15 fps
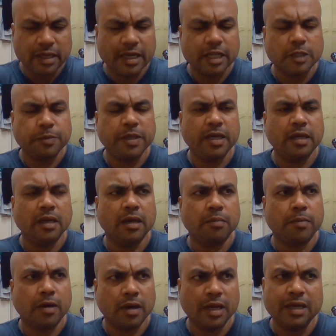HP
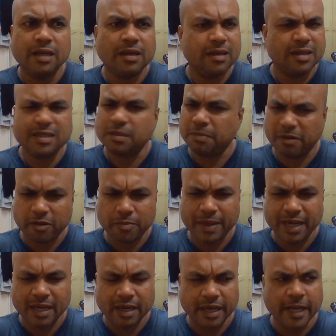product. It's a power
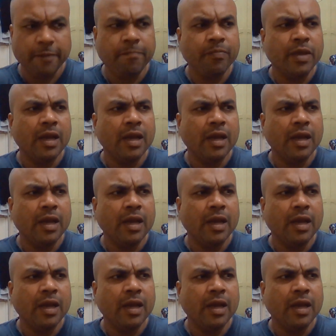bank again.